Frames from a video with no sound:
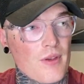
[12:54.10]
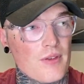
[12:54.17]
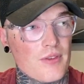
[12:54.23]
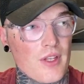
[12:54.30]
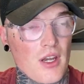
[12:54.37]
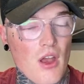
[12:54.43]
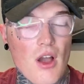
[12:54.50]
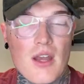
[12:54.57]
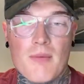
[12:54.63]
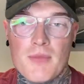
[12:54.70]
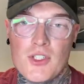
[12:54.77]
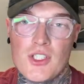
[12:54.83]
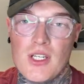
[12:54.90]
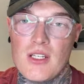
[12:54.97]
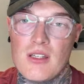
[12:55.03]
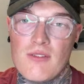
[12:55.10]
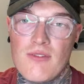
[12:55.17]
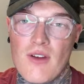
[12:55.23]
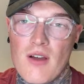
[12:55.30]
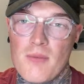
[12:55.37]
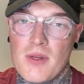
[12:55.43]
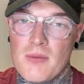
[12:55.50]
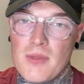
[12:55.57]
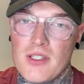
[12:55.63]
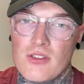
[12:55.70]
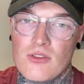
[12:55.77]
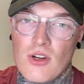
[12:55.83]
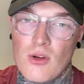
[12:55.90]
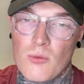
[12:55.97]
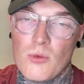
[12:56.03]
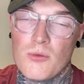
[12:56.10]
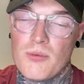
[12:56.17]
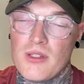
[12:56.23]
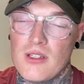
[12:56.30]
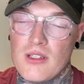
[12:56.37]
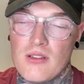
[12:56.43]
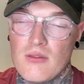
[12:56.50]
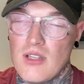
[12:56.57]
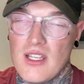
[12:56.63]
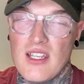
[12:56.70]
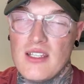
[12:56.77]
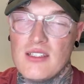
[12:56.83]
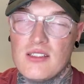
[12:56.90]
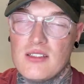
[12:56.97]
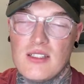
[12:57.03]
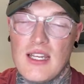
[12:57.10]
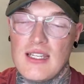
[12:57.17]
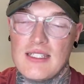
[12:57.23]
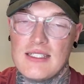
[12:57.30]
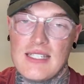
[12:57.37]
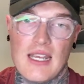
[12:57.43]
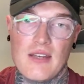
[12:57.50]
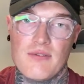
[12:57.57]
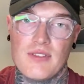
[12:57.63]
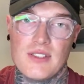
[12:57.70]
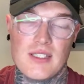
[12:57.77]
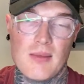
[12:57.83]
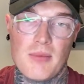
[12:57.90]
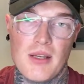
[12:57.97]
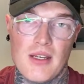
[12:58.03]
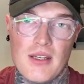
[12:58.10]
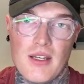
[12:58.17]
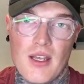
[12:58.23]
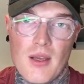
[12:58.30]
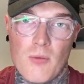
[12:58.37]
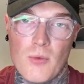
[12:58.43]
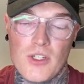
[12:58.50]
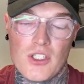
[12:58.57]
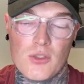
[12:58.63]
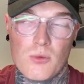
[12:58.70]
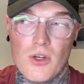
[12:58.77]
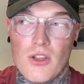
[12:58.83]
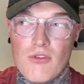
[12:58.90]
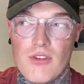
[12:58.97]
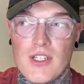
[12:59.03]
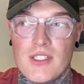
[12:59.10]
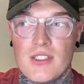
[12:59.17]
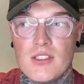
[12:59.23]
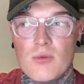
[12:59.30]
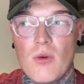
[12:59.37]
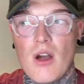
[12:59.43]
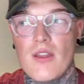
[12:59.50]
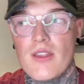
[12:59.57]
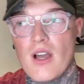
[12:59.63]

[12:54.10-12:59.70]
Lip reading: liner machine, the 5mm stroke is insane for stippling, which is one of the reasons why the